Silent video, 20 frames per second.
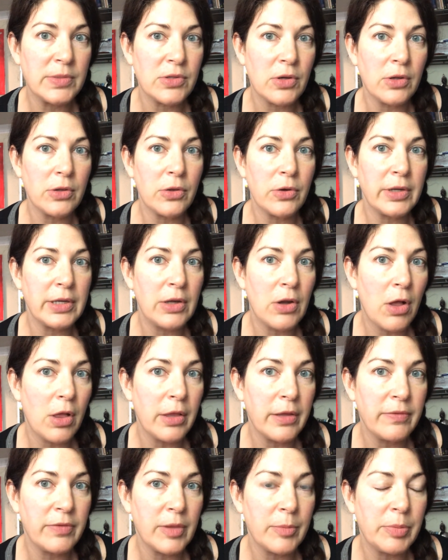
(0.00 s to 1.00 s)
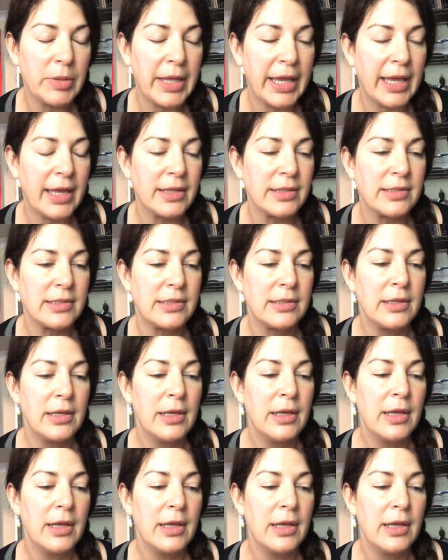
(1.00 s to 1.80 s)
start learning all of the plants.